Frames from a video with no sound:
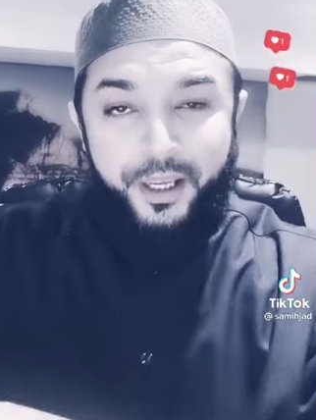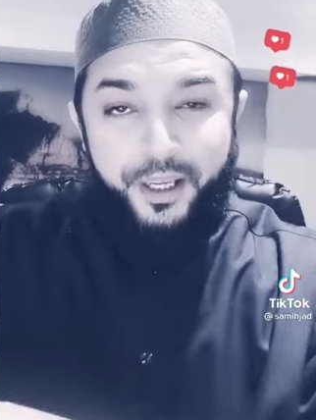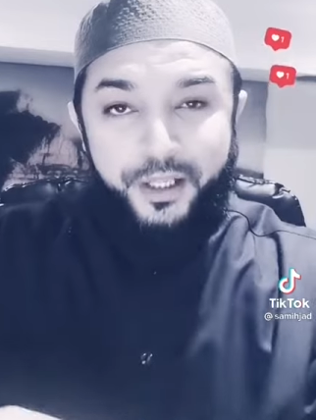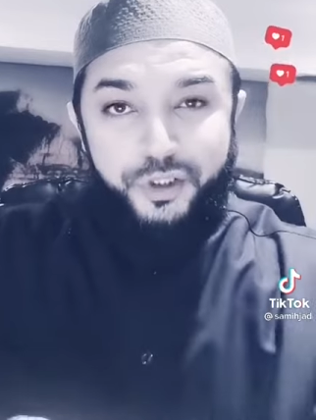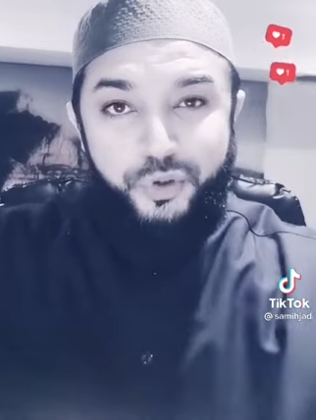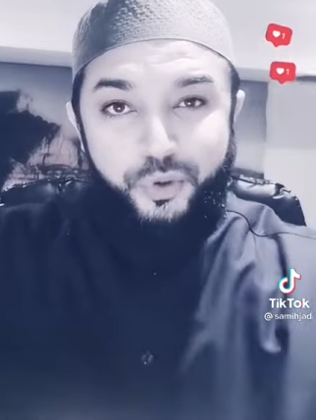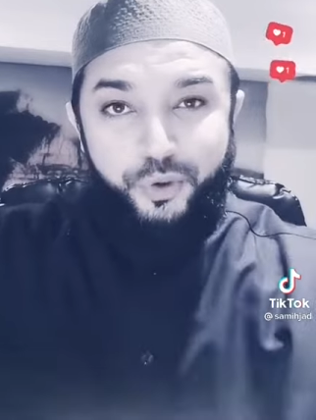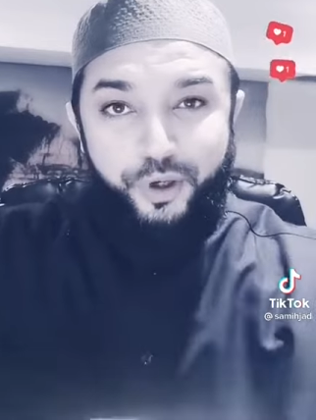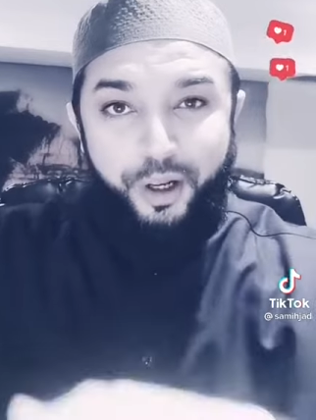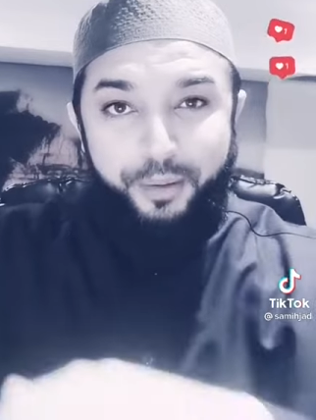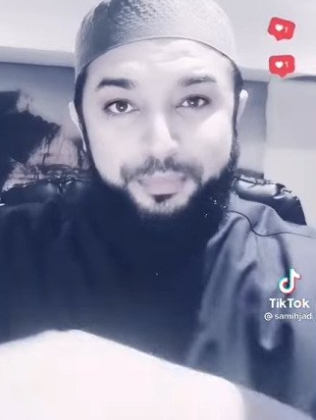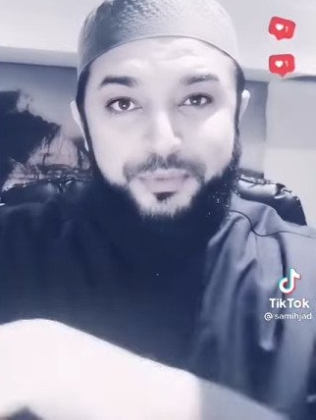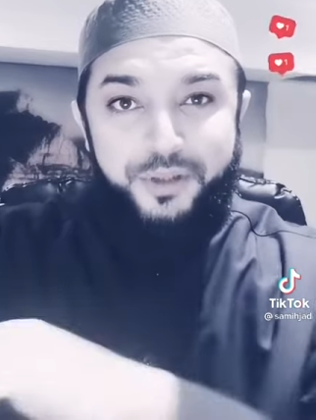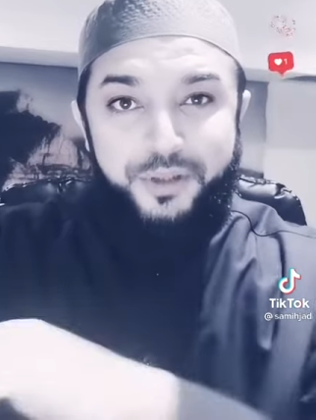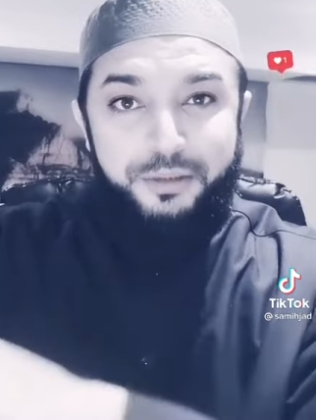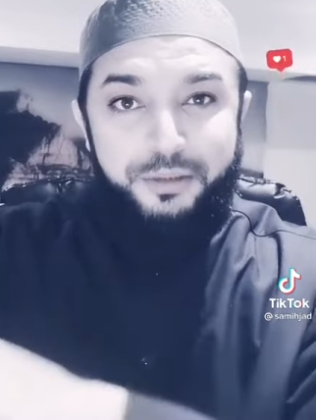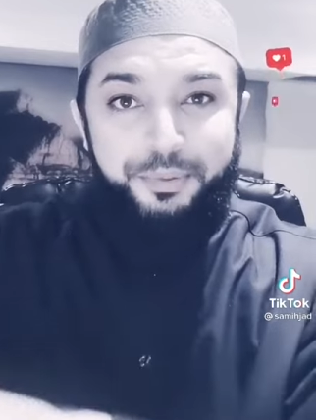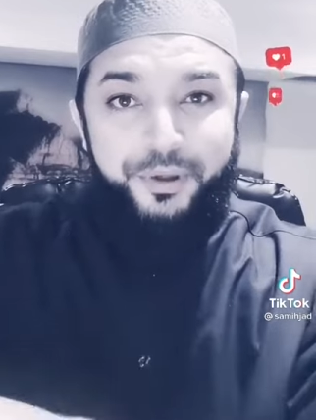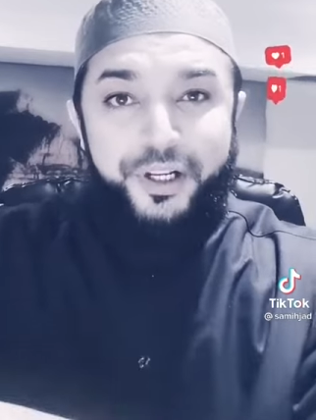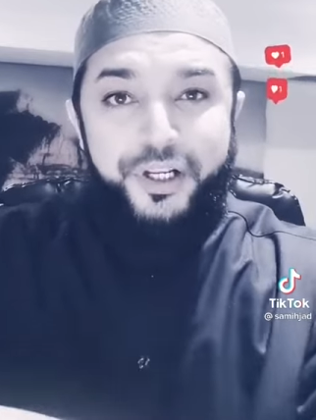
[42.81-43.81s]
and you rub
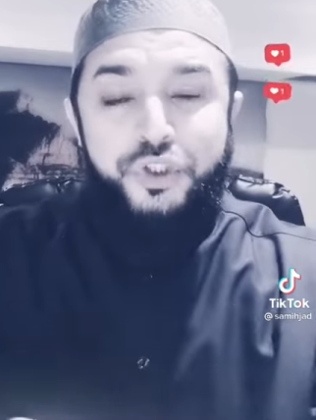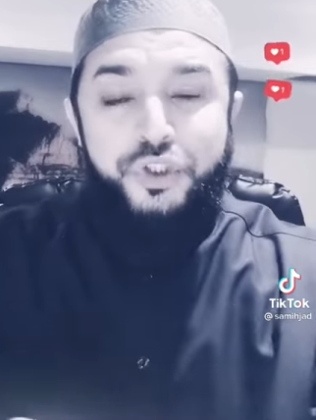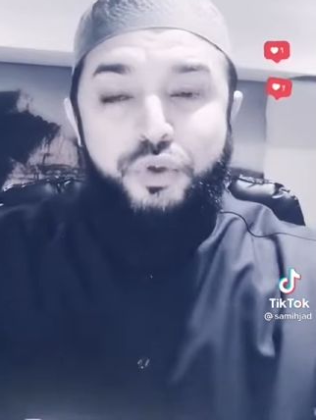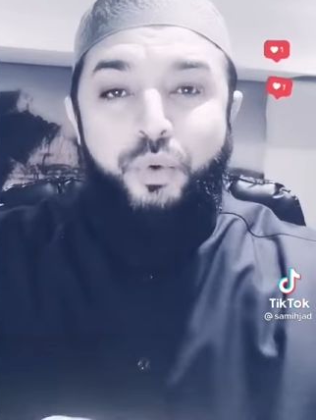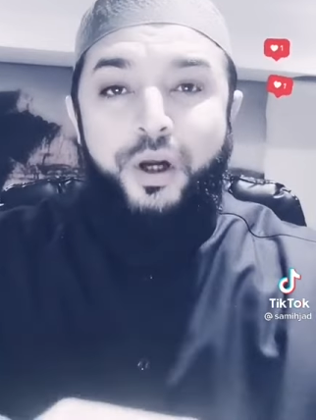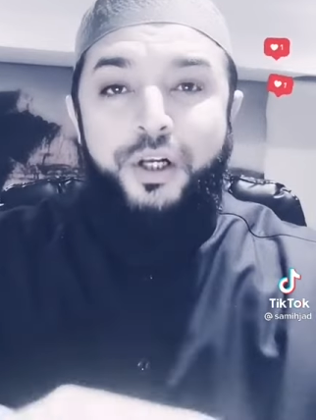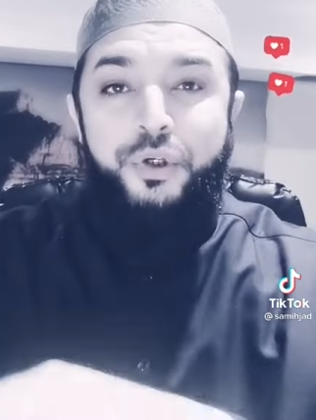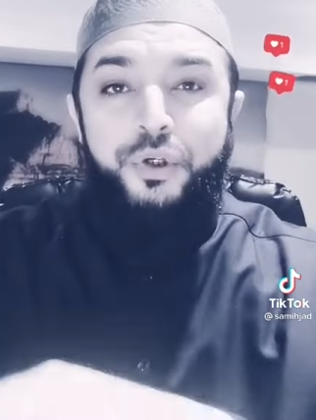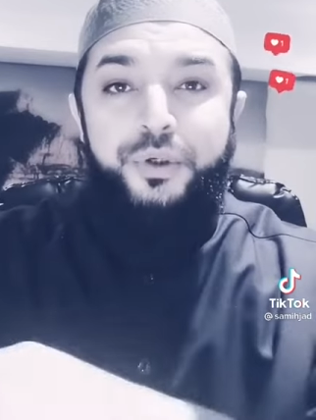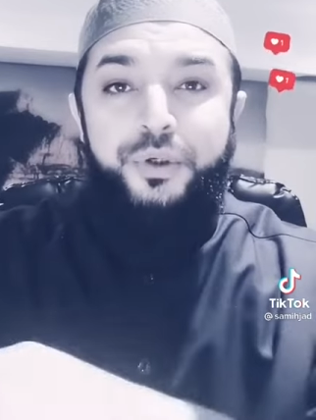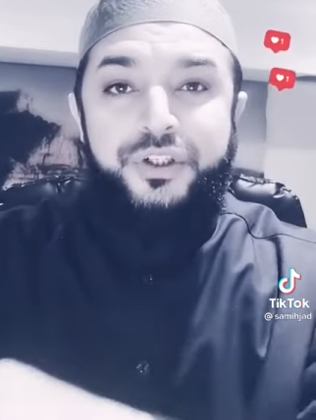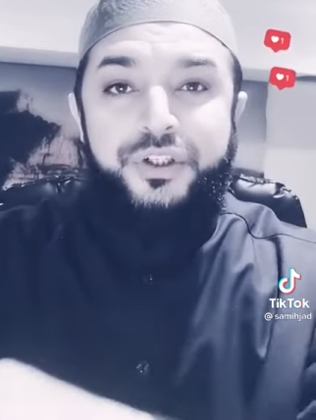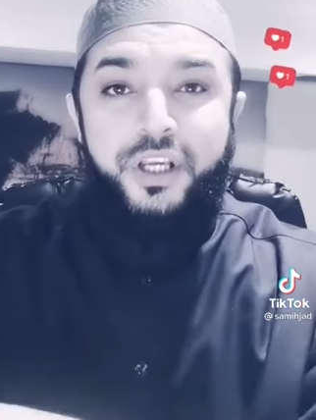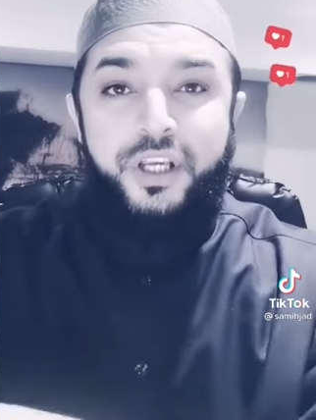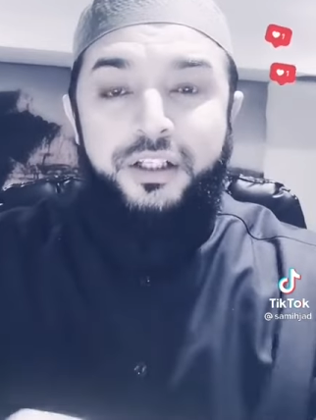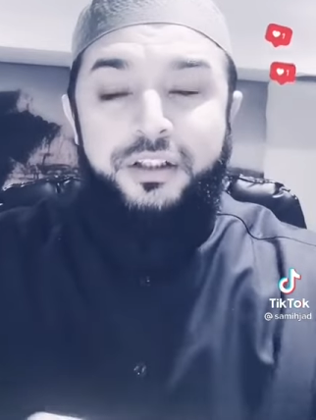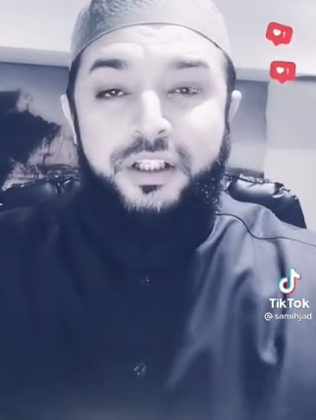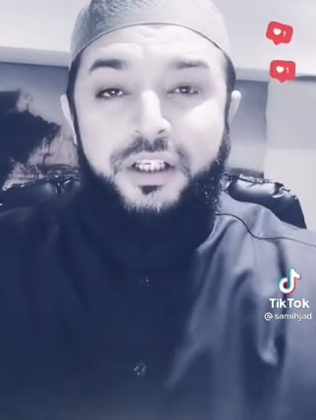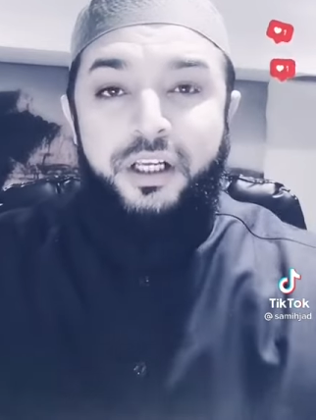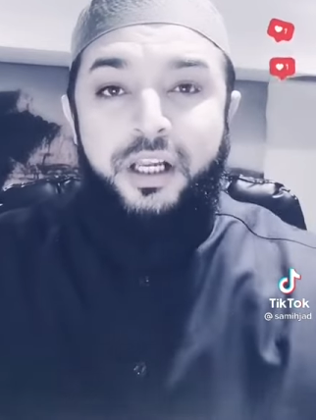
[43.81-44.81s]
that place while you're
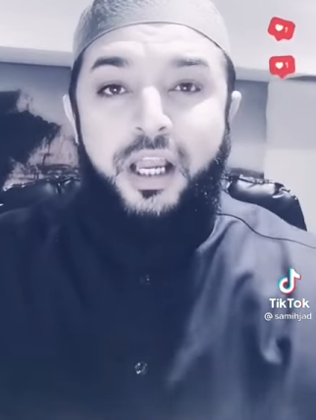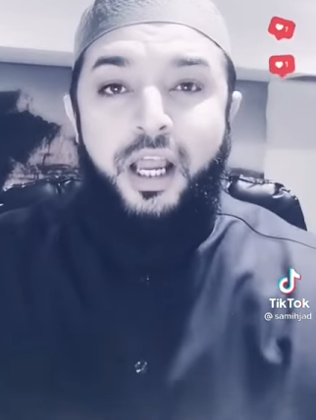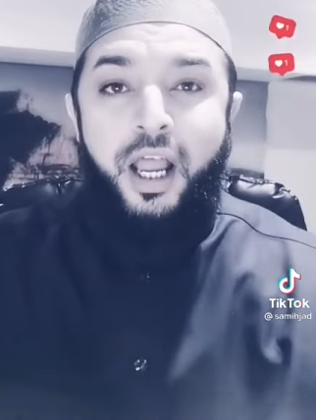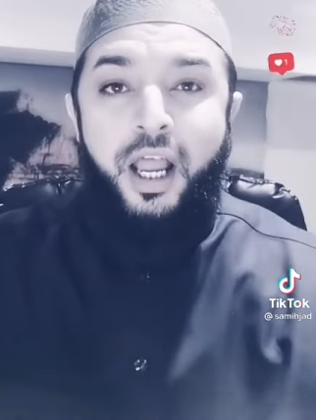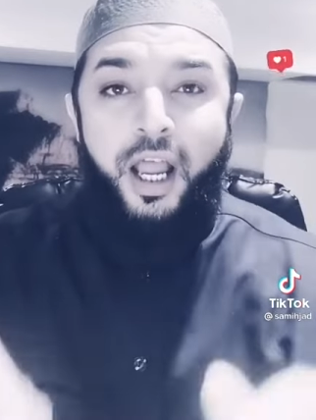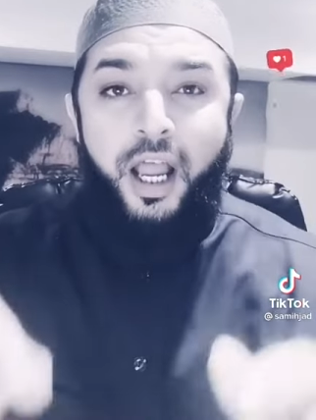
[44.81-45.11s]
reciting,